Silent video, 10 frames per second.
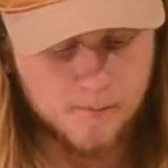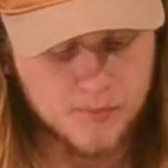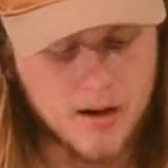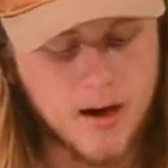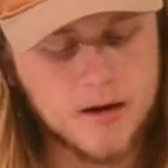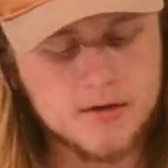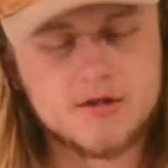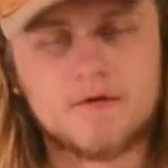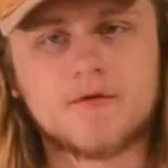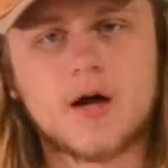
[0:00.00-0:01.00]
I
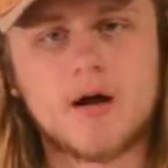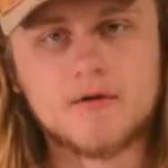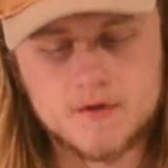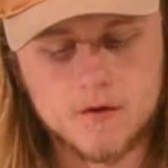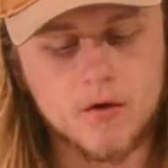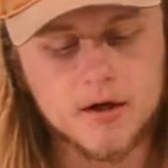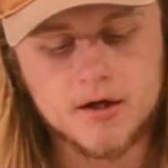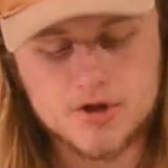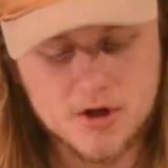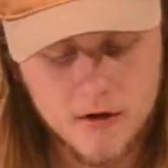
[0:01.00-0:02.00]
honestly forgot I was recording and
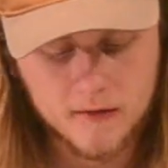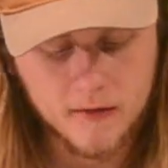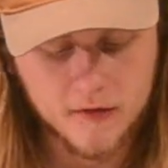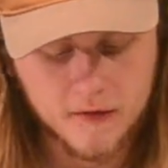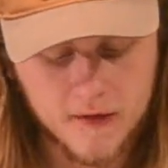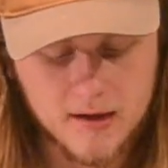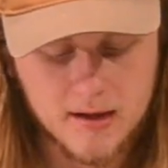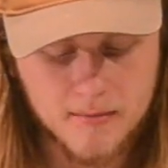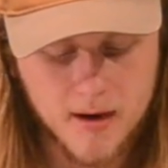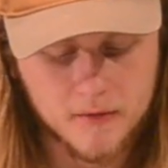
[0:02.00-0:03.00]
just started like thinking
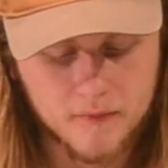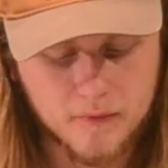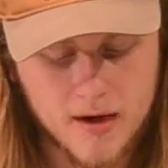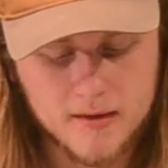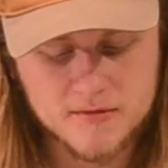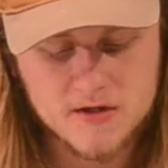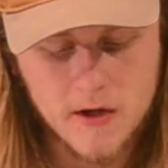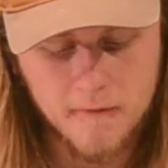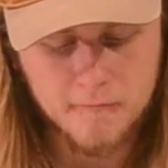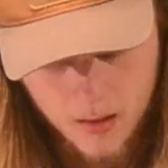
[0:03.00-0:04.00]
about random
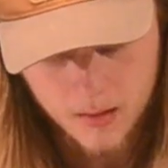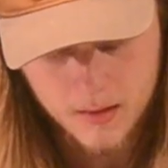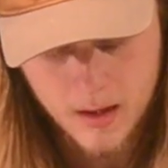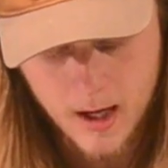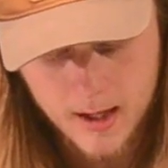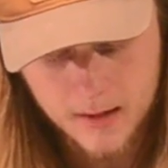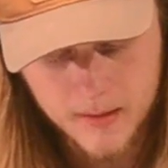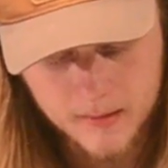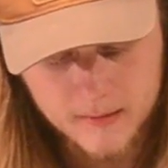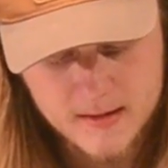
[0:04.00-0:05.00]
stuff, not
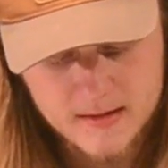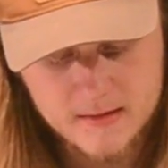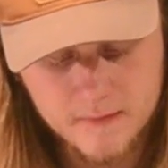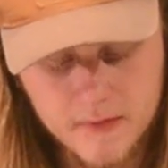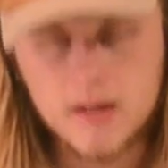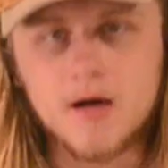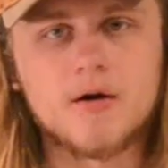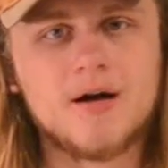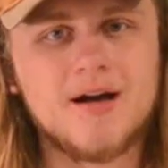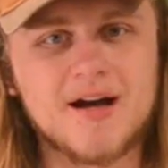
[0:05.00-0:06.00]
about this video,
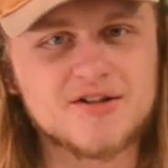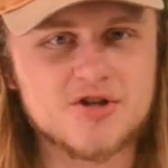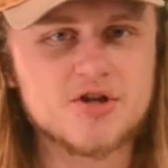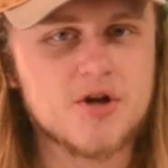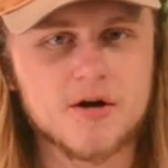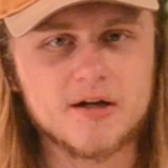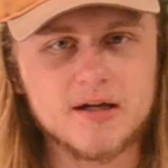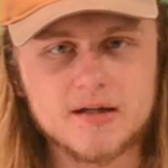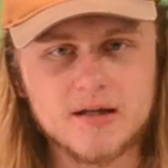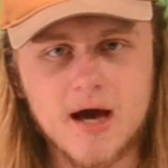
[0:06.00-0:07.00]
and just started eating
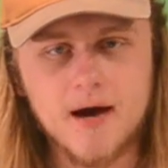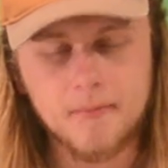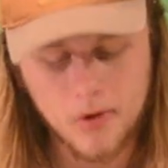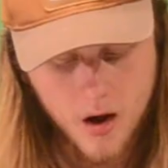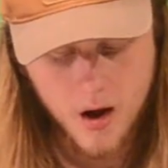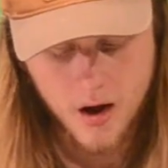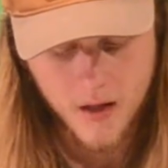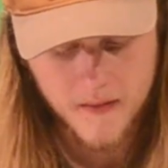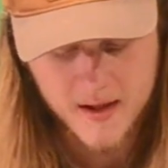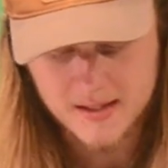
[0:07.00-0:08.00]
the apple.
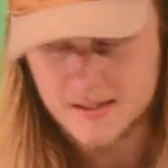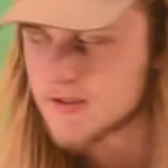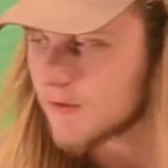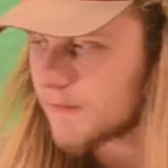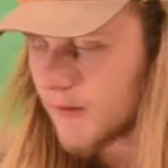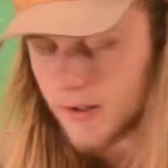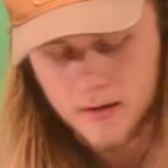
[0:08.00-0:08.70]
That's so funny.